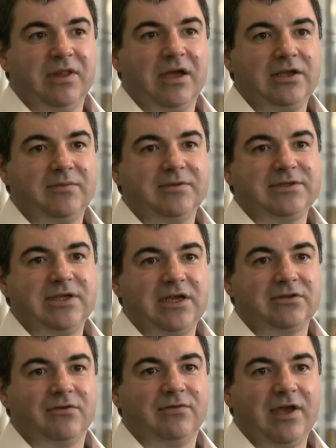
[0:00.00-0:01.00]

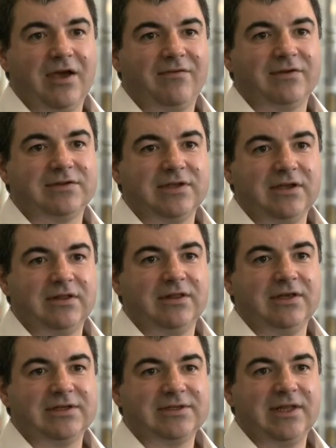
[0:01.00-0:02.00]
90% of the efforts
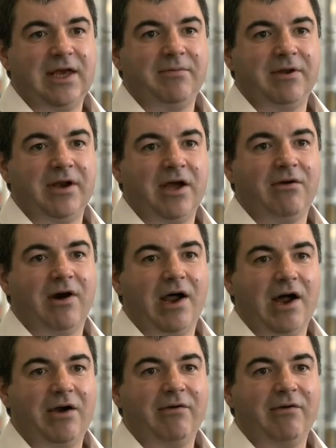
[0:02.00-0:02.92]
in this lab are now